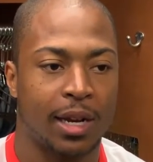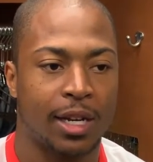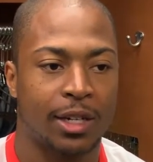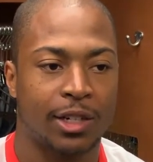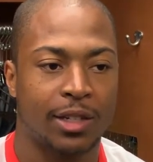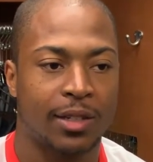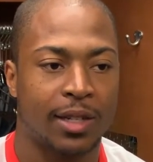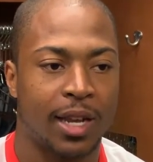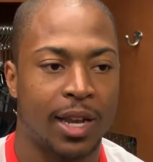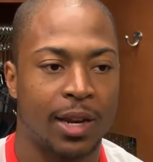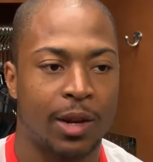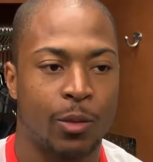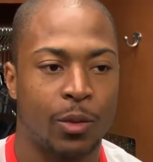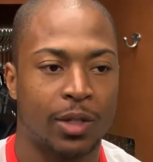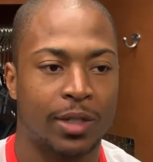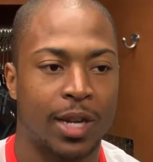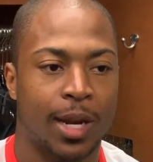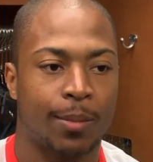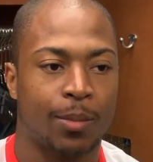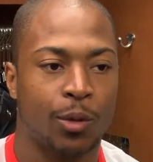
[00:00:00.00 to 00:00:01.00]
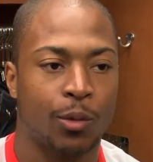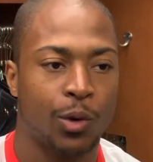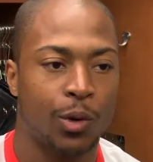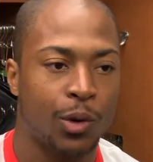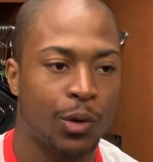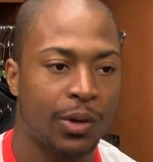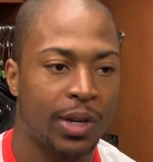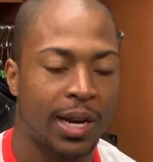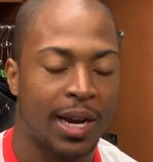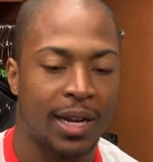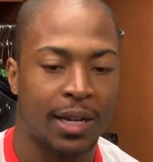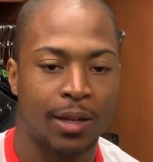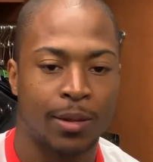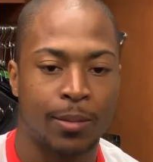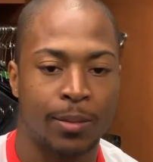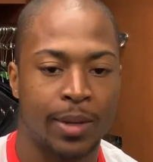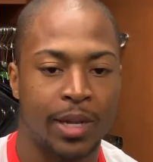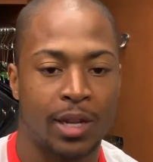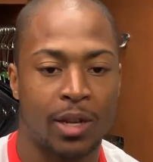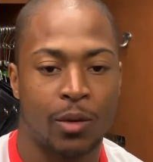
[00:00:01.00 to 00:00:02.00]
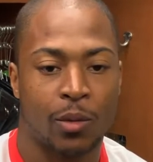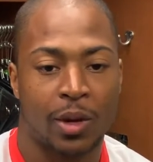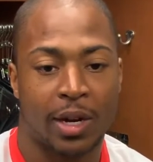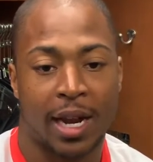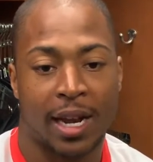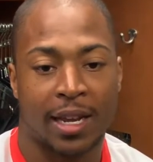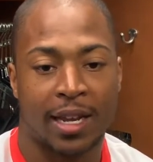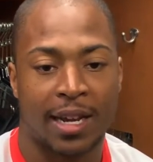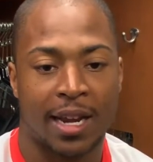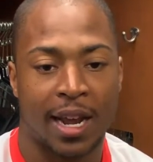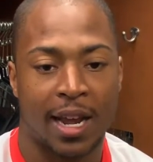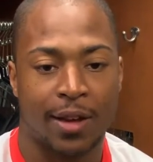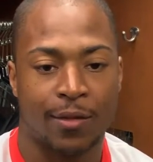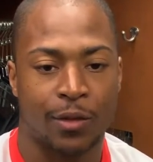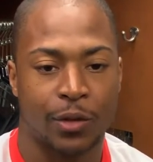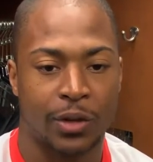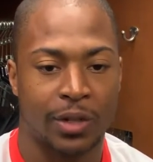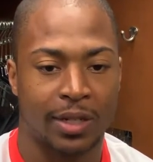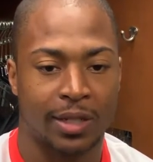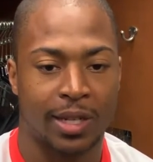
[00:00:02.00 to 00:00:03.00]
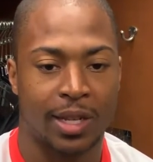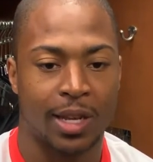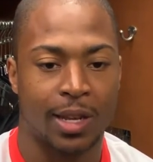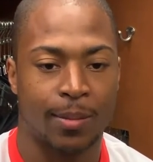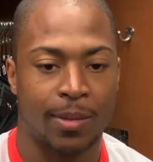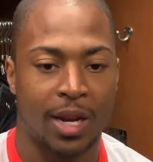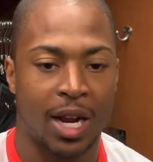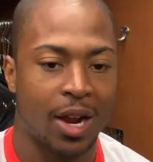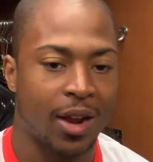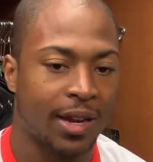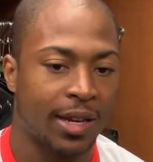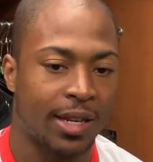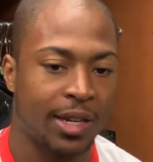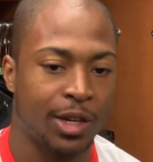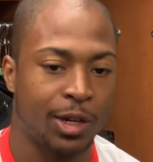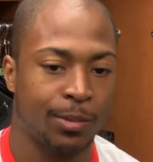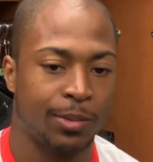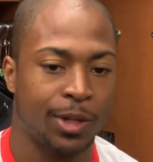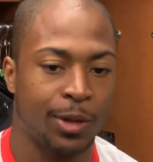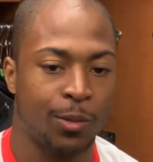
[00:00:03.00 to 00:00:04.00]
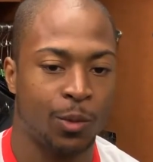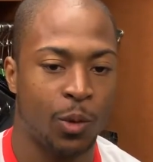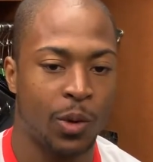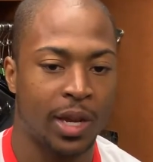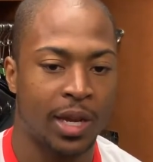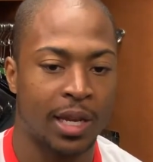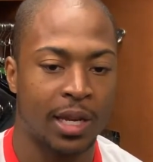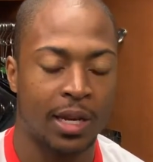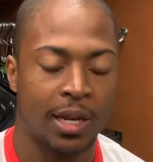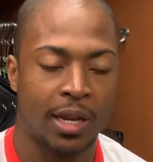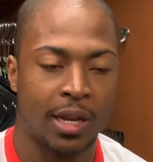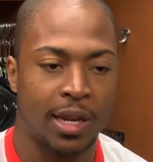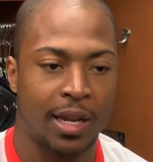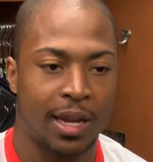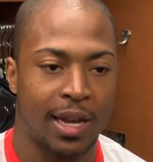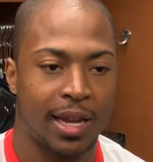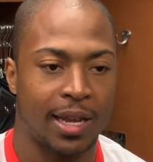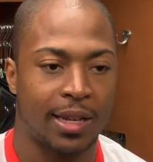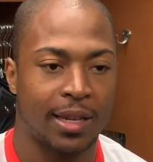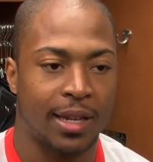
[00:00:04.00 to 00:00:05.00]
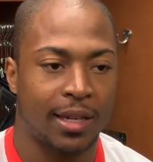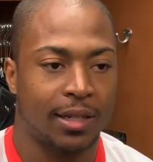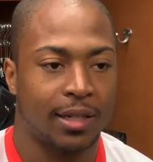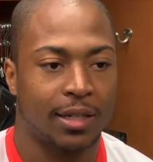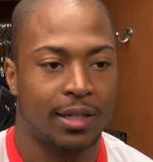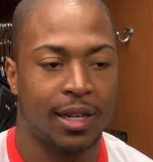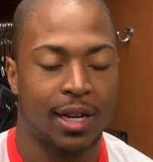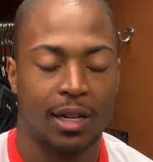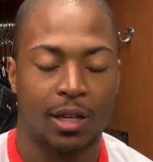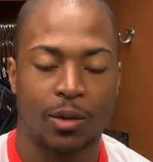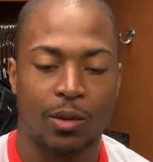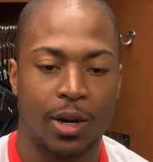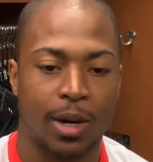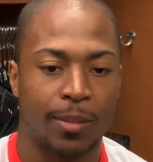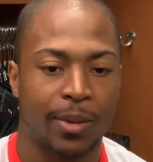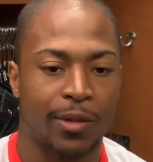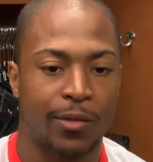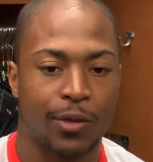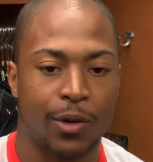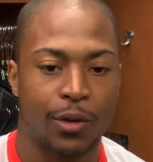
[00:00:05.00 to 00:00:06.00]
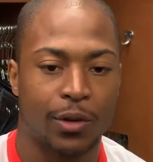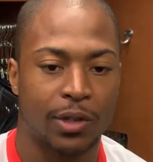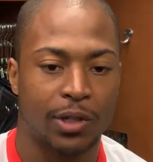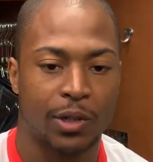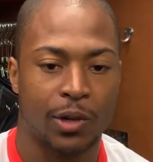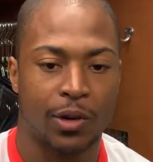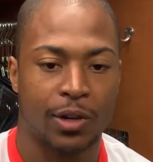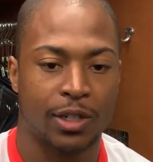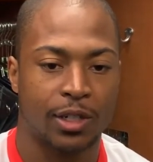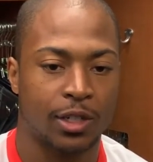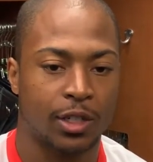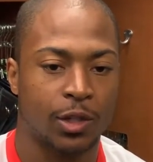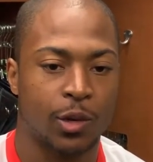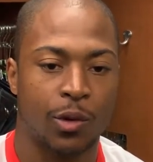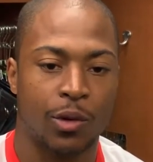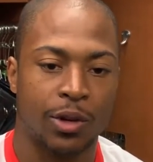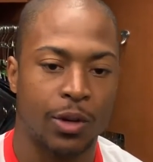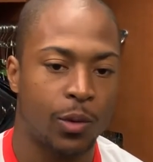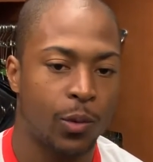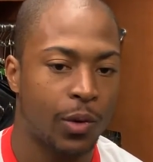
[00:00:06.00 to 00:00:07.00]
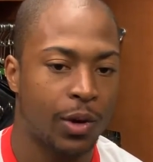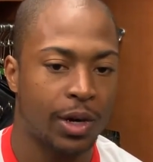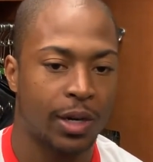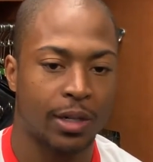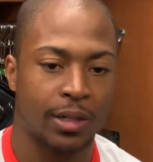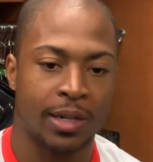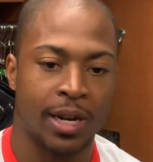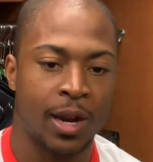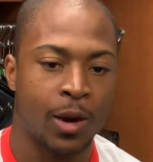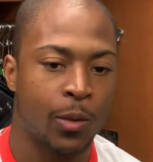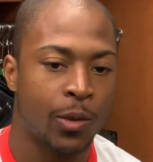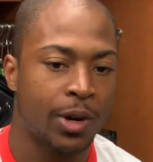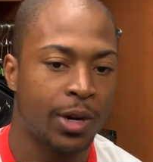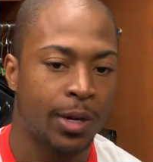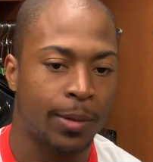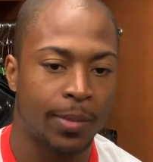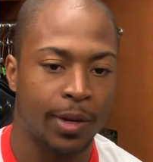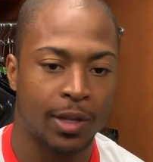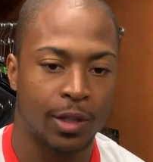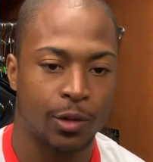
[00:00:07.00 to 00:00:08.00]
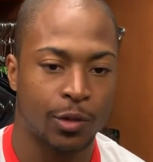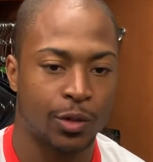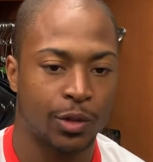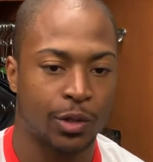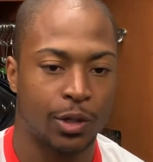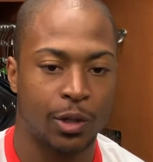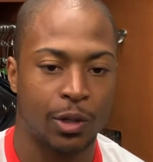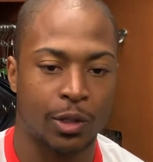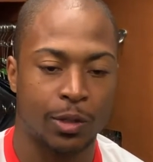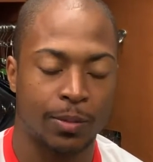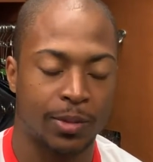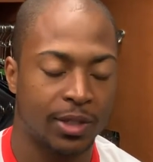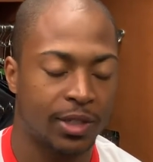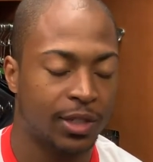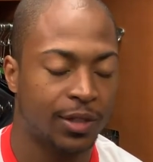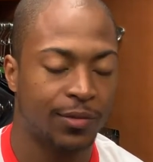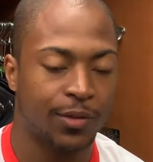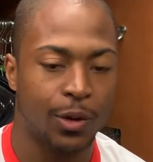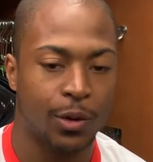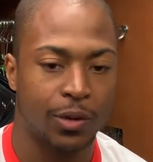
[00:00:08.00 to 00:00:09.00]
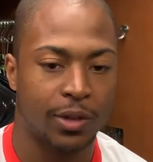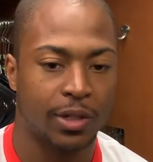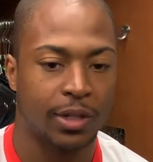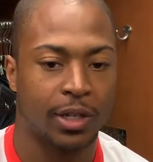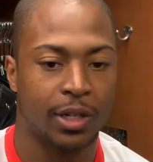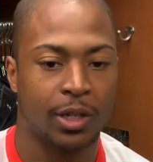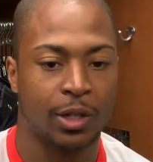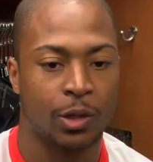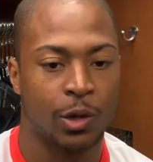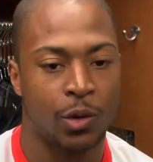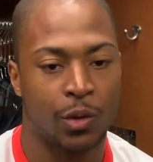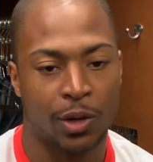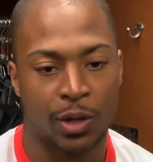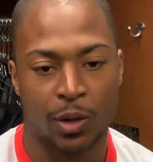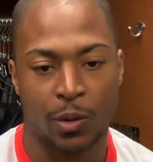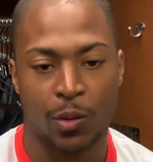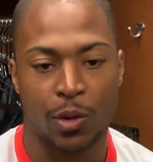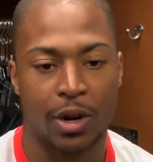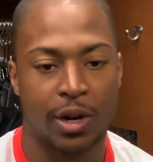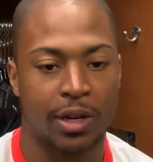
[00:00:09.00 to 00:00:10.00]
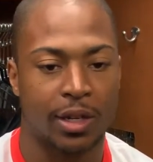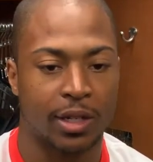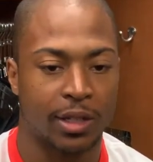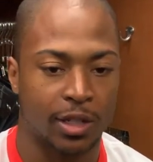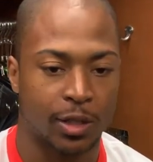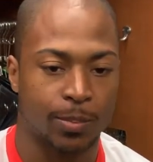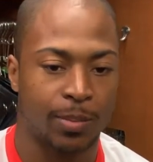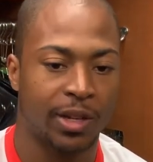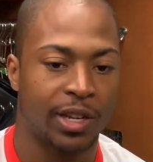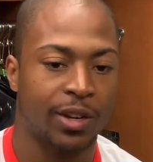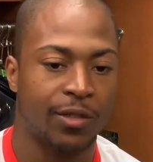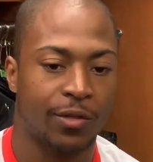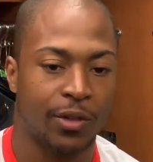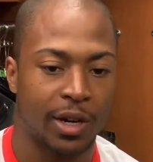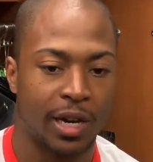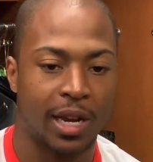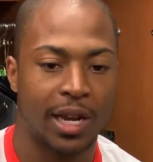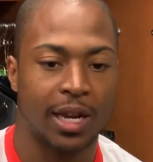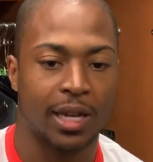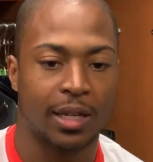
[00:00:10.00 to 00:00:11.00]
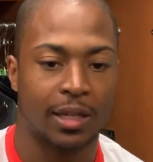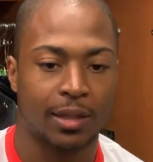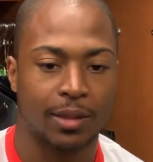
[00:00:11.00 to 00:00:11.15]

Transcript: understanding what type of role that I can be and what I can have on this team and how I can help them win. And that's exactly what I've been focused on, is just going to work. Not worrying about the results, but just focusing, going to work, and just playing for God.